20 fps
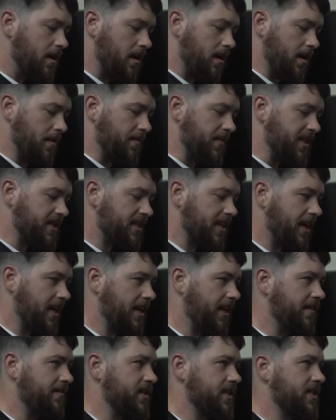Um, this kind
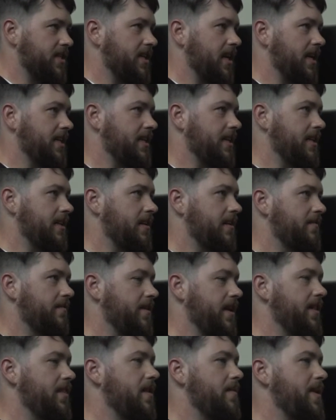of gives us an idea of
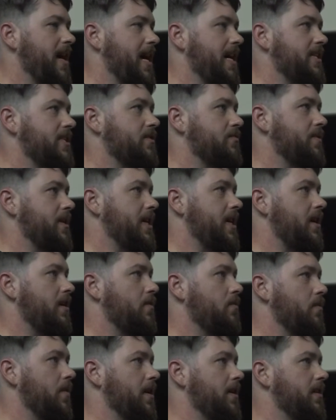in the past week,
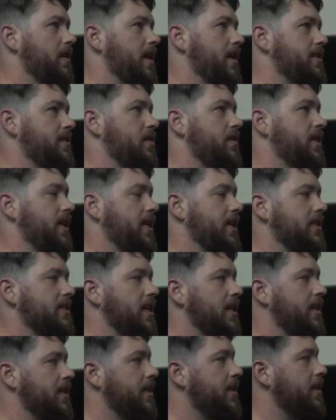what has our data
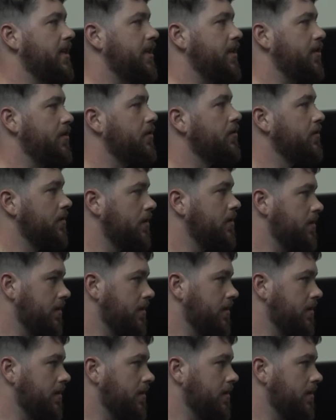tended to do?